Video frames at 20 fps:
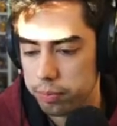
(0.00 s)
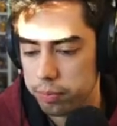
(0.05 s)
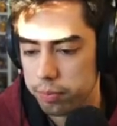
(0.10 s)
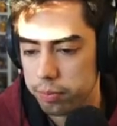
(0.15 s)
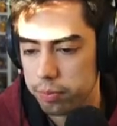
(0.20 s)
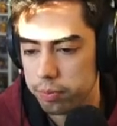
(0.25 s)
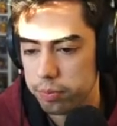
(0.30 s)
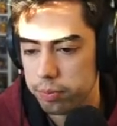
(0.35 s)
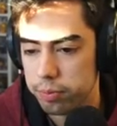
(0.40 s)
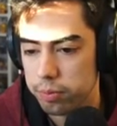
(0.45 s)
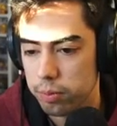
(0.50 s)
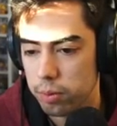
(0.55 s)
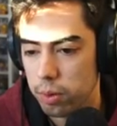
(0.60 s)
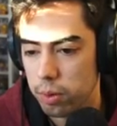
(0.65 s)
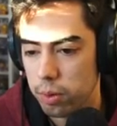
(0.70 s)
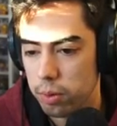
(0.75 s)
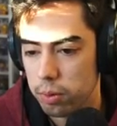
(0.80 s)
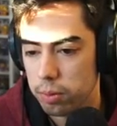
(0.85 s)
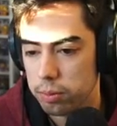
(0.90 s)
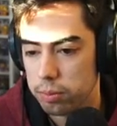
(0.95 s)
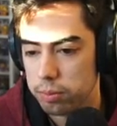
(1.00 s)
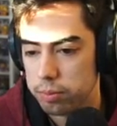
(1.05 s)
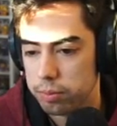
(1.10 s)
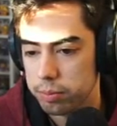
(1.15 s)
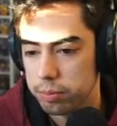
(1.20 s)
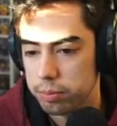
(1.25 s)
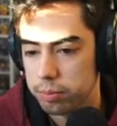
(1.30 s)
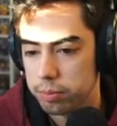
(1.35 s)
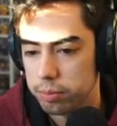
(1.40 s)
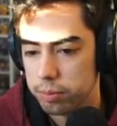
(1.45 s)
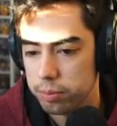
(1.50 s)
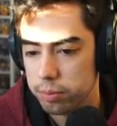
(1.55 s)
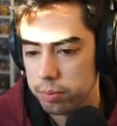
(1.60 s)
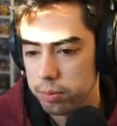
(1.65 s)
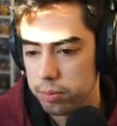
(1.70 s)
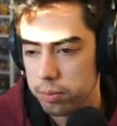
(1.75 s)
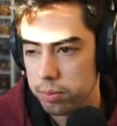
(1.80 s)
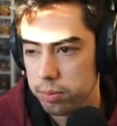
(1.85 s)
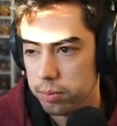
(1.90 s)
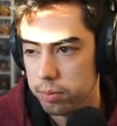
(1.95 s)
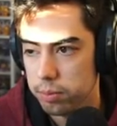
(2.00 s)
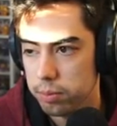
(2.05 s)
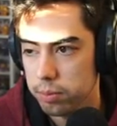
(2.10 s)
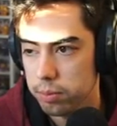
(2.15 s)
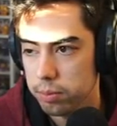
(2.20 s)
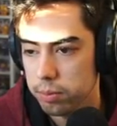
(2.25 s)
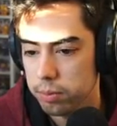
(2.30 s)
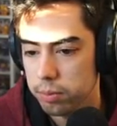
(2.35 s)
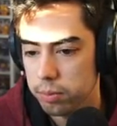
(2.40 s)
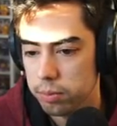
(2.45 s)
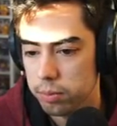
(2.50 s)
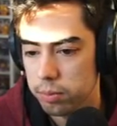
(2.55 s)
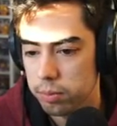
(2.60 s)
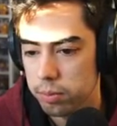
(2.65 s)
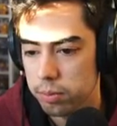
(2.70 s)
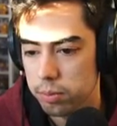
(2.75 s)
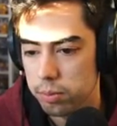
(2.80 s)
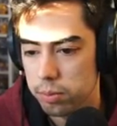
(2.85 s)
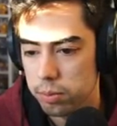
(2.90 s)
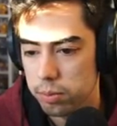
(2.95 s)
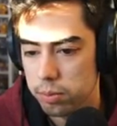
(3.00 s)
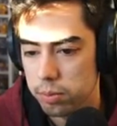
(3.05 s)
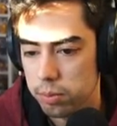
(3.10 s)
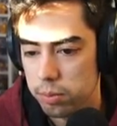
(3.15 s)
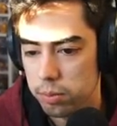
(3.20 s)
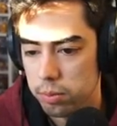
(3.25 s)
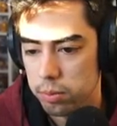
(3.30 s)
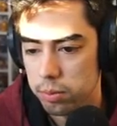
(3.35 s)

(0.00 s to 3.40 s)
(silence)